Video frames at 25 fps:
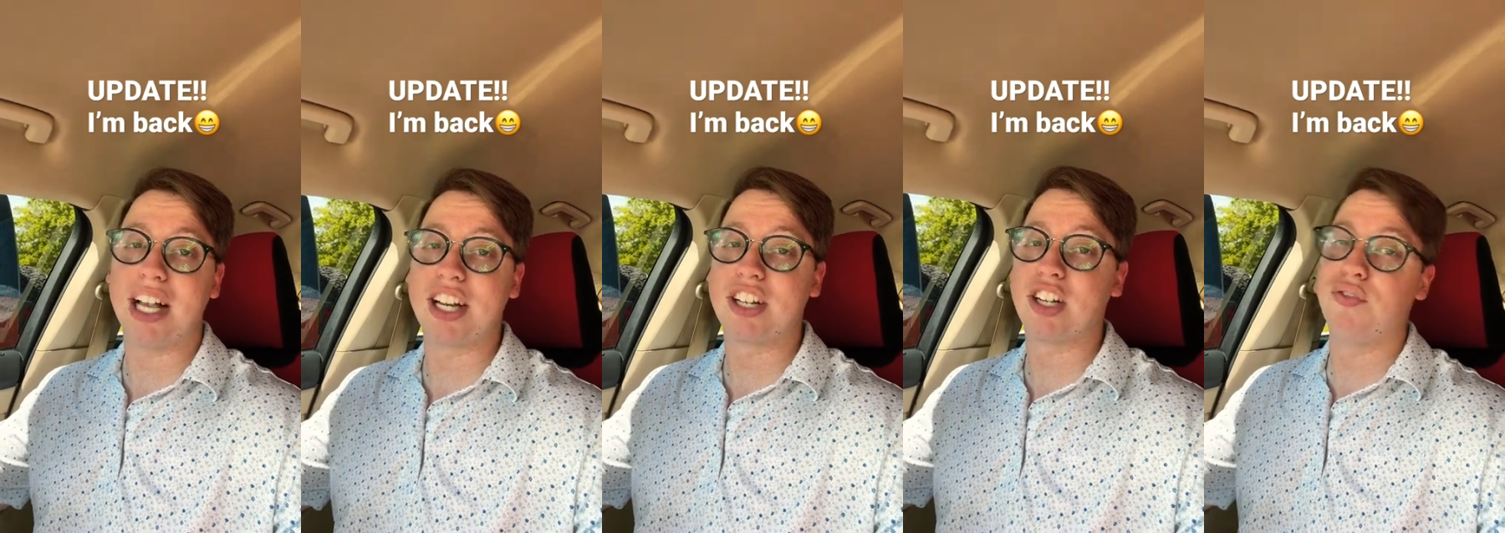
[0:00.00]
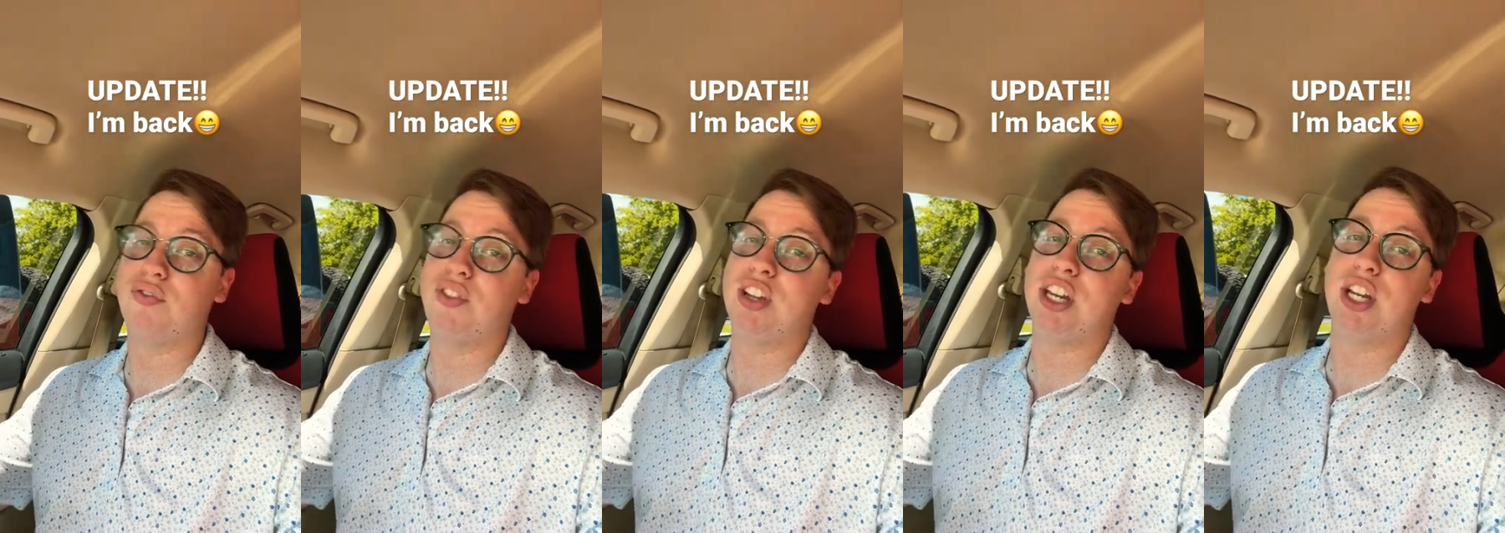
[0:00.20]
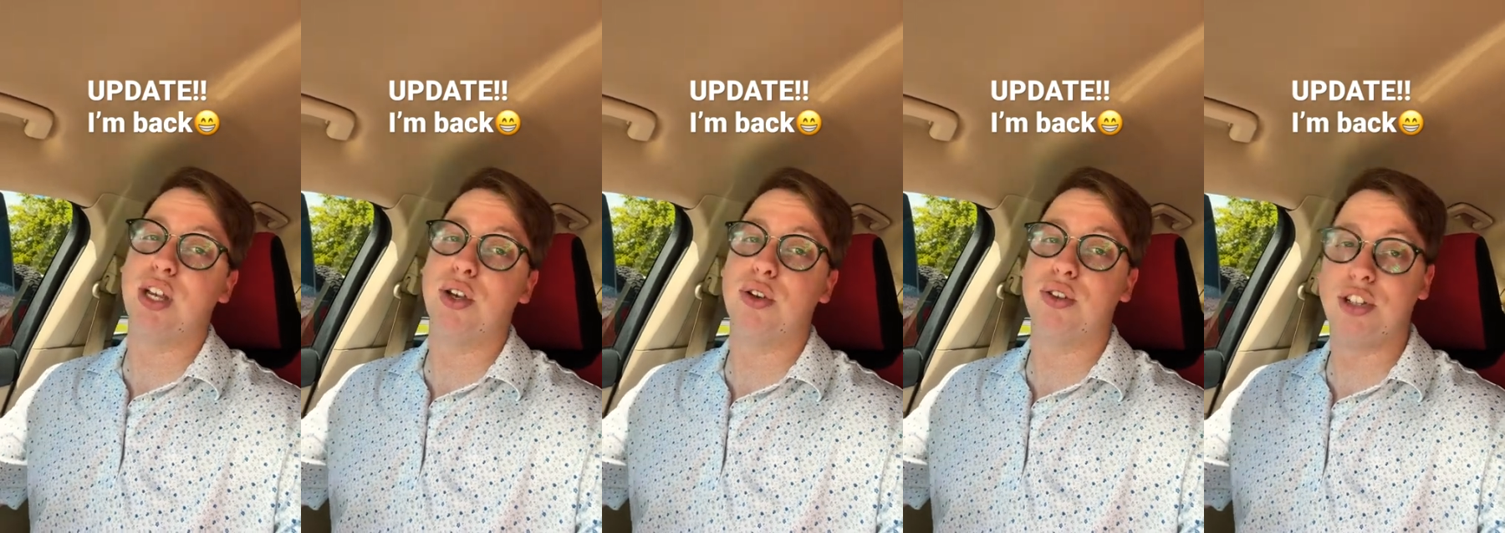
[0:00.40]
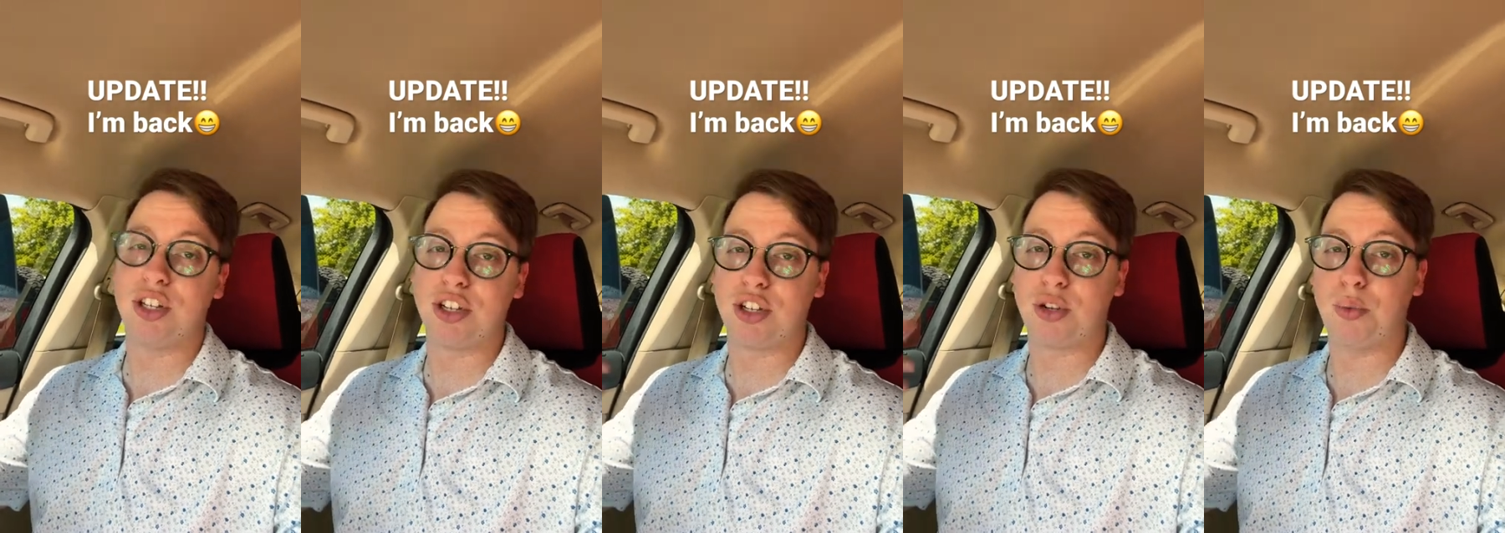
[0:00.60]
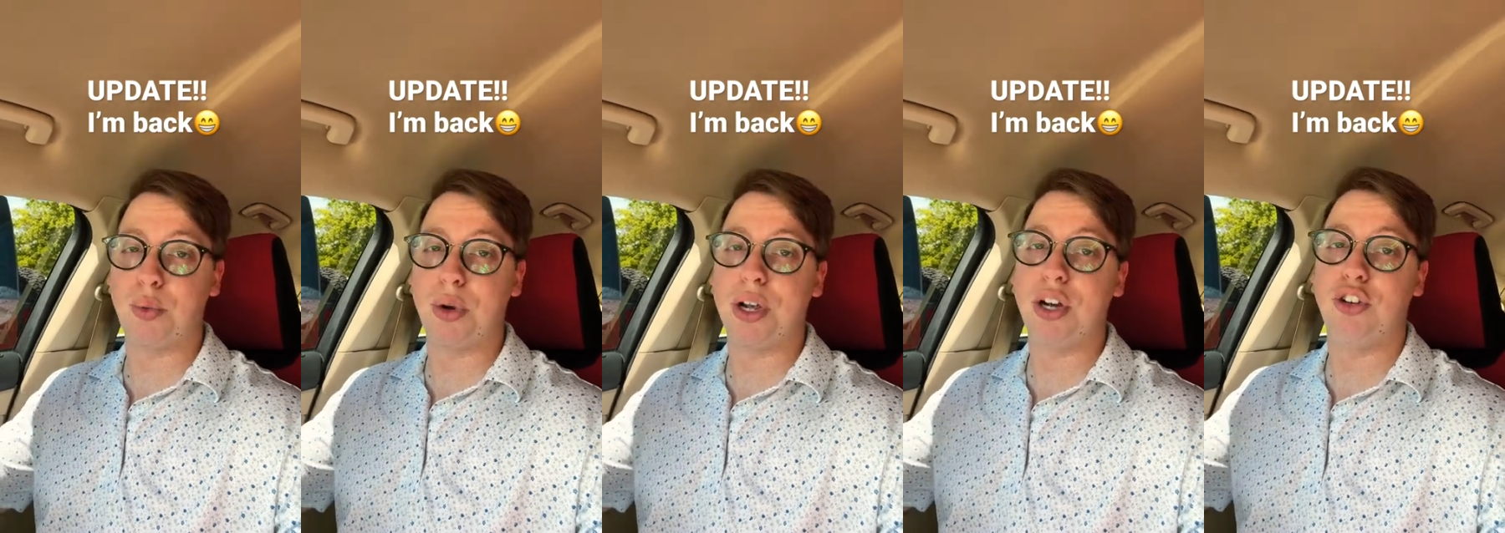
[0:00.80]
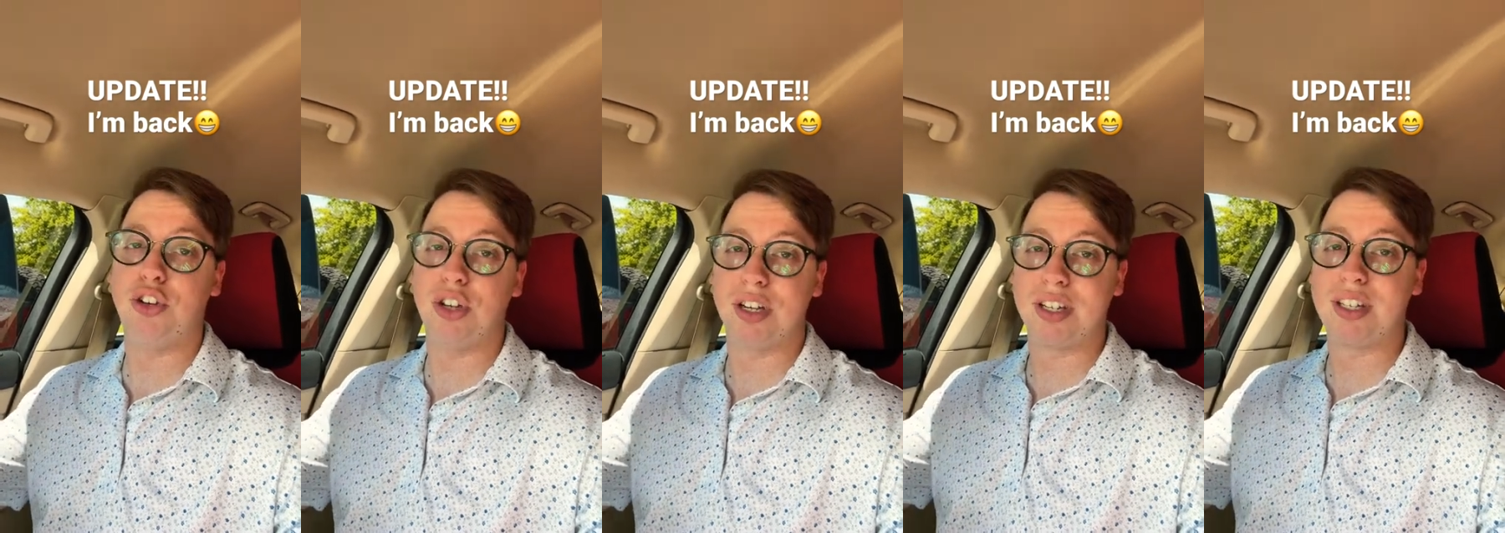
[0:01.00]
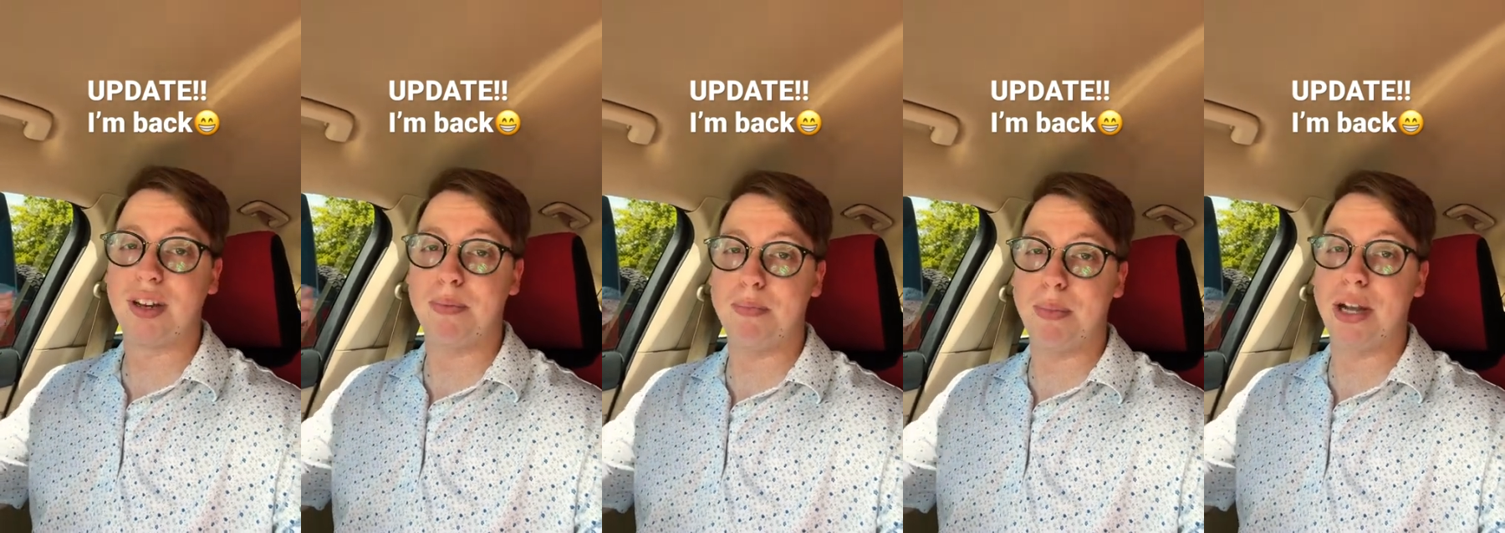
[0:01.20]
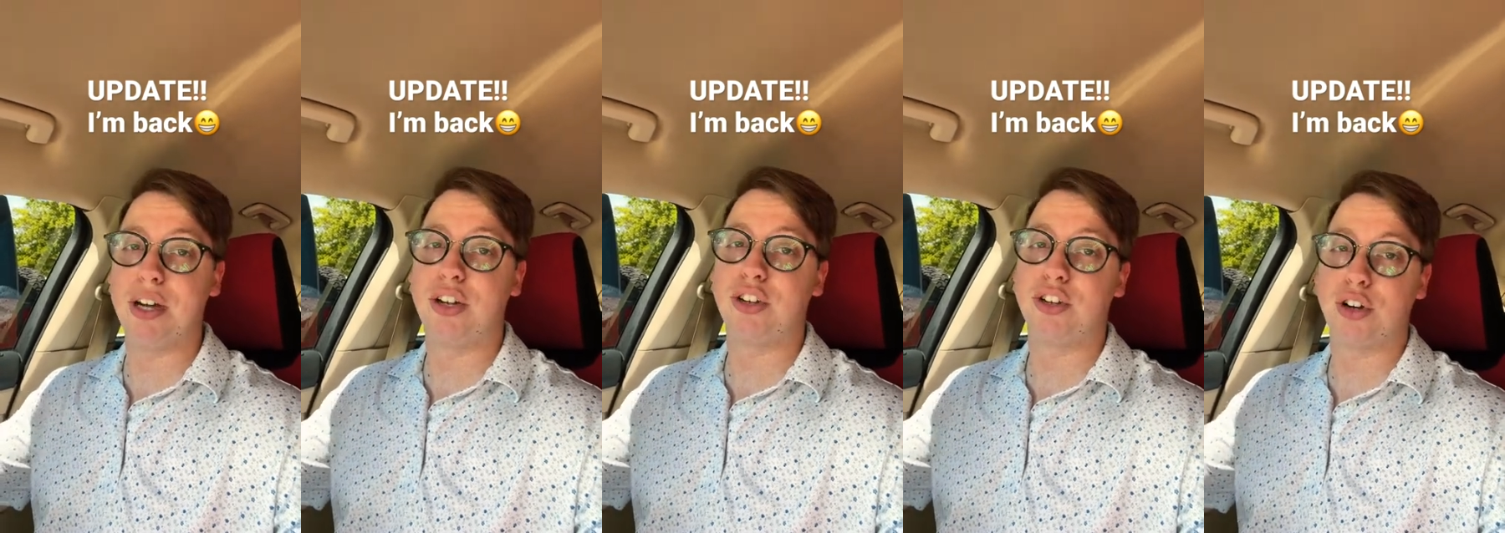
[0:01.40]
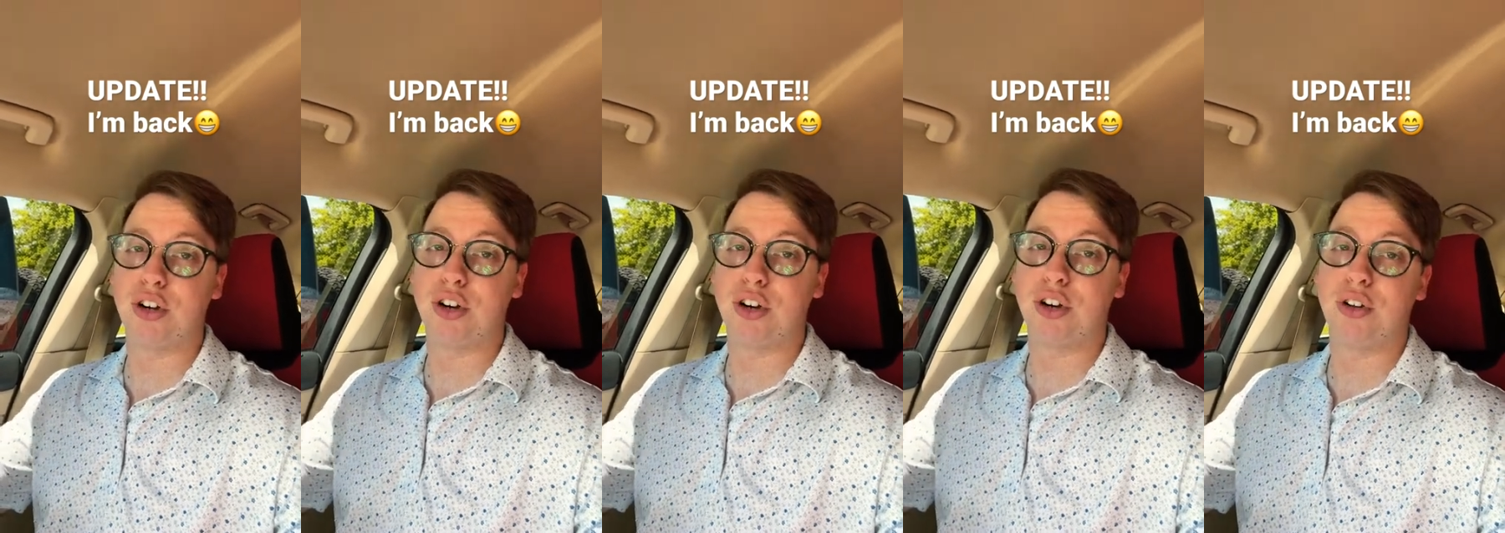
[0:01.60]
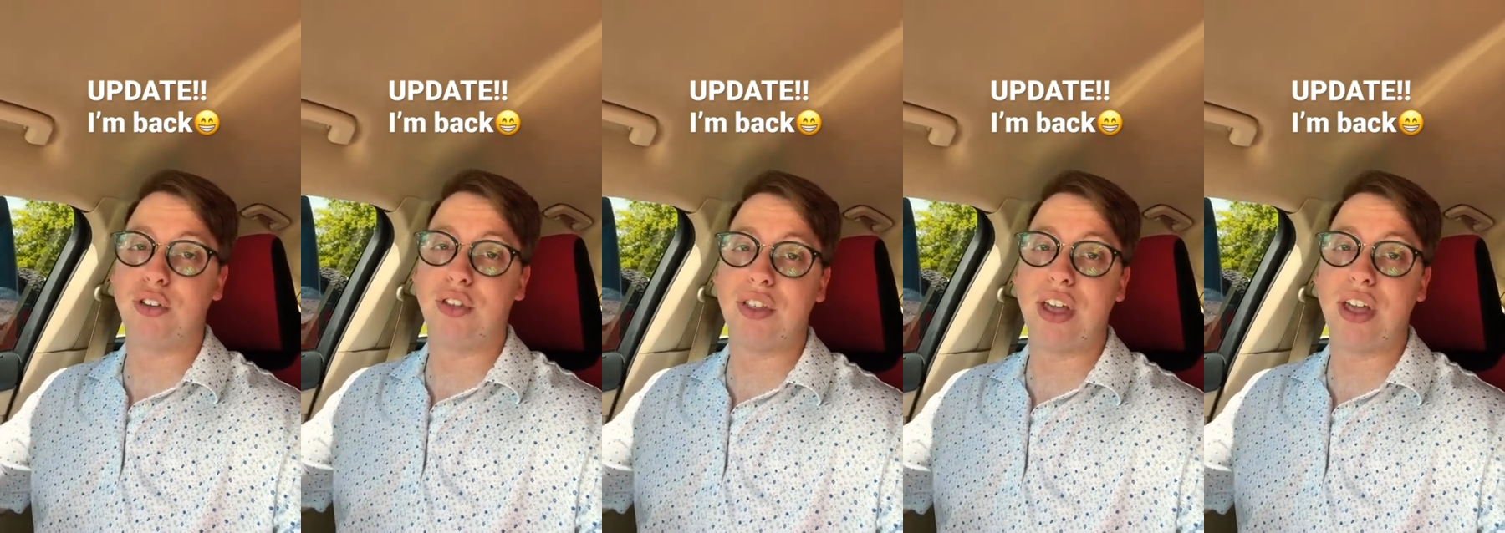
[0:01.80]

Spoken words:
extra videos this week just to make sure